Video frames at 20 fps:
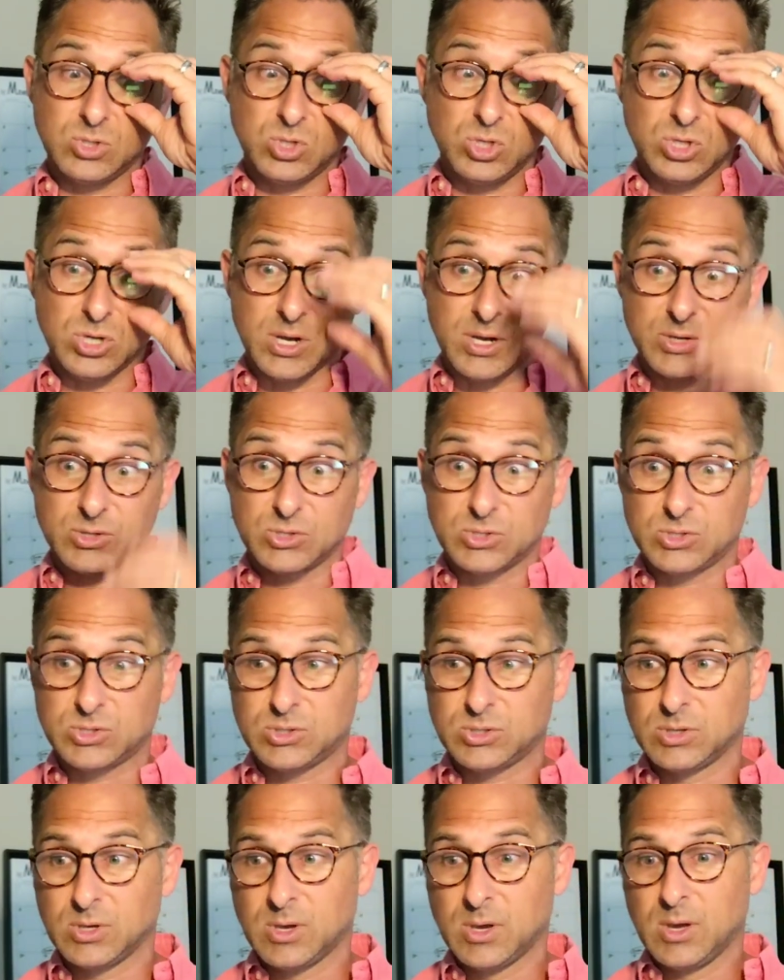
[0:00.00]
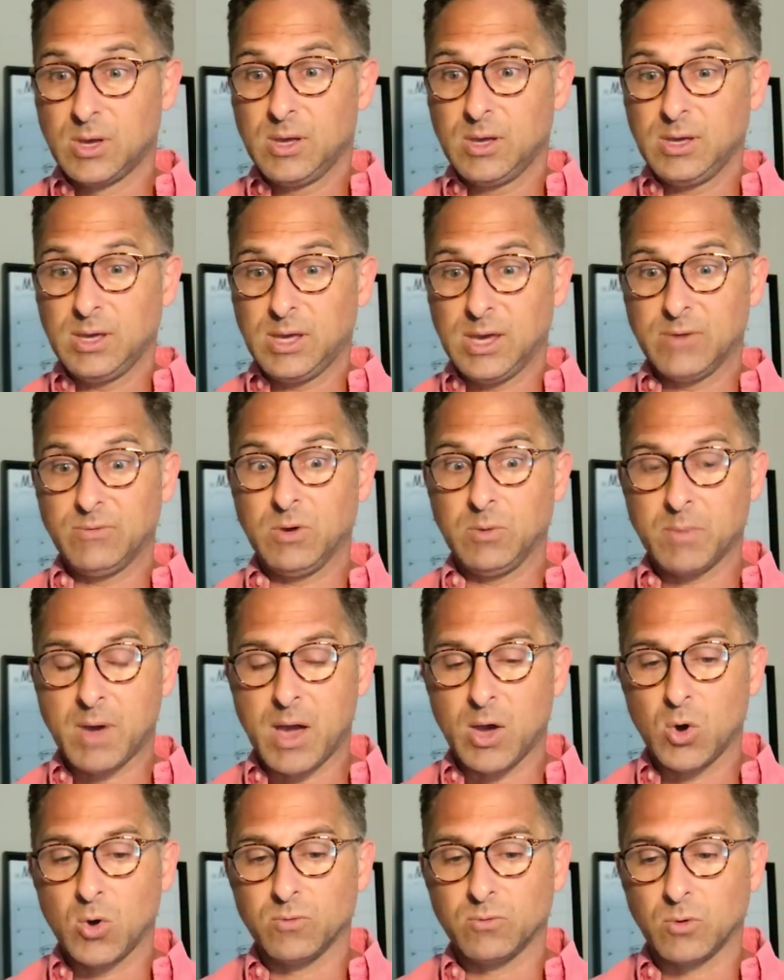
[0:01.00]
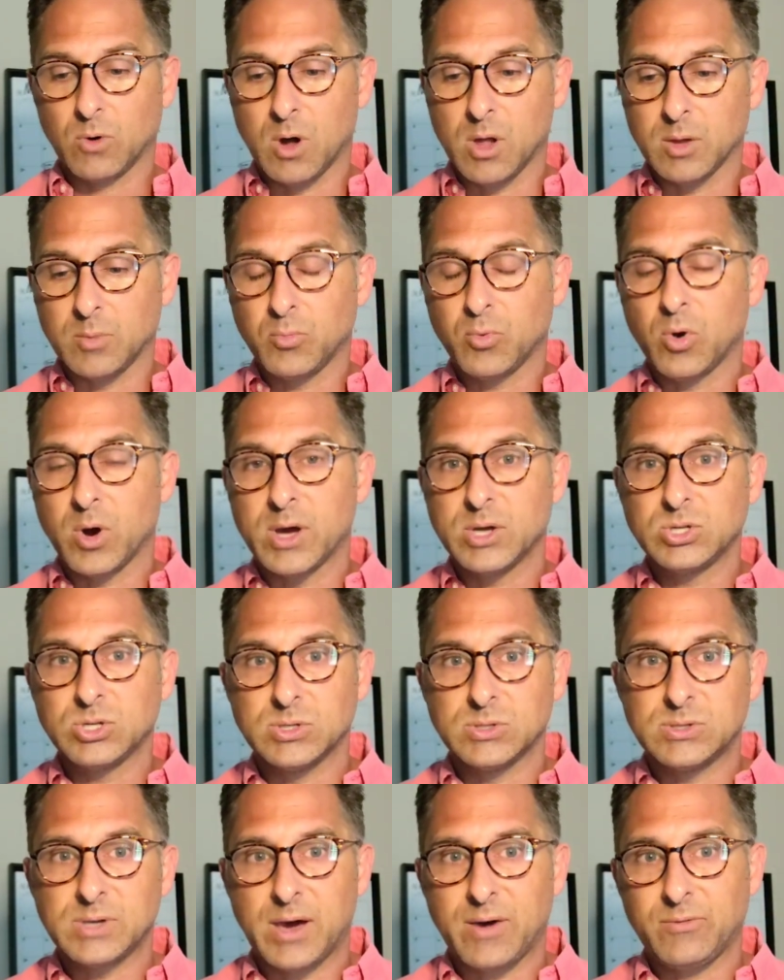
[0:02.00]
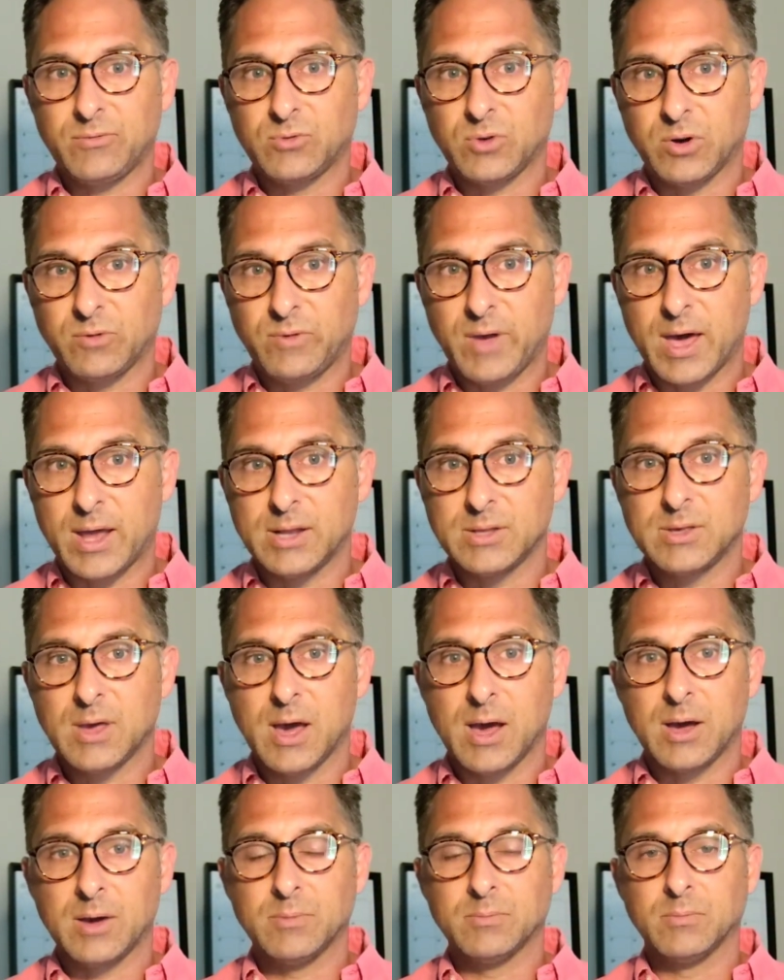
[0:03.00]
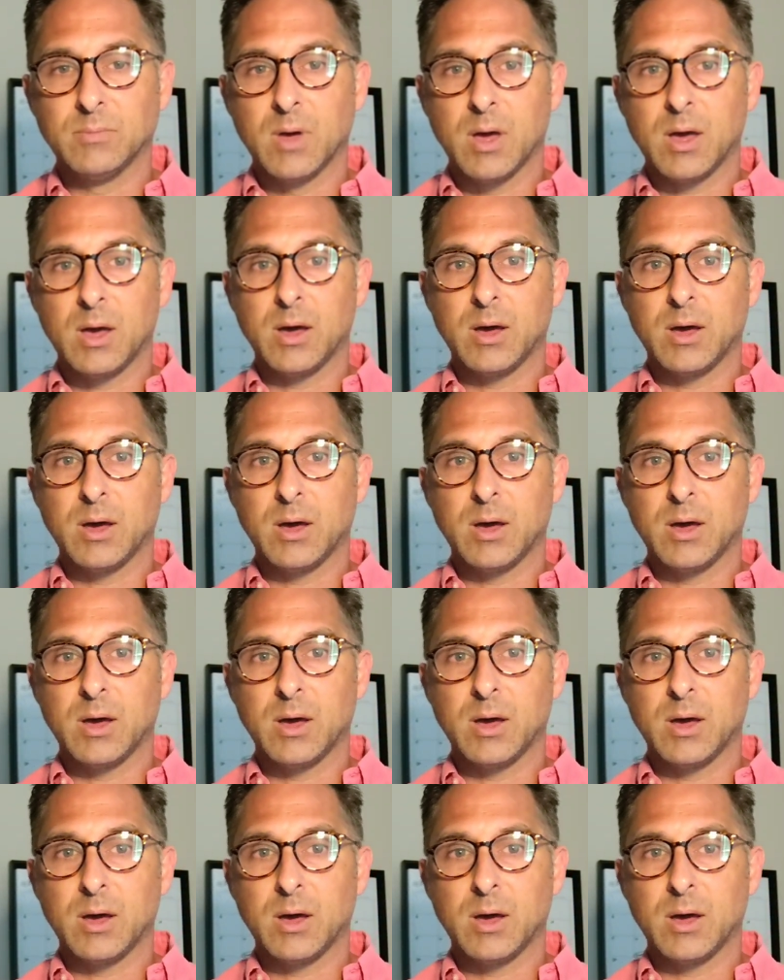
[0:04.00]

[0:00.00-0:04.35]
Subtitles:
just giving my overall impressions after I've had a time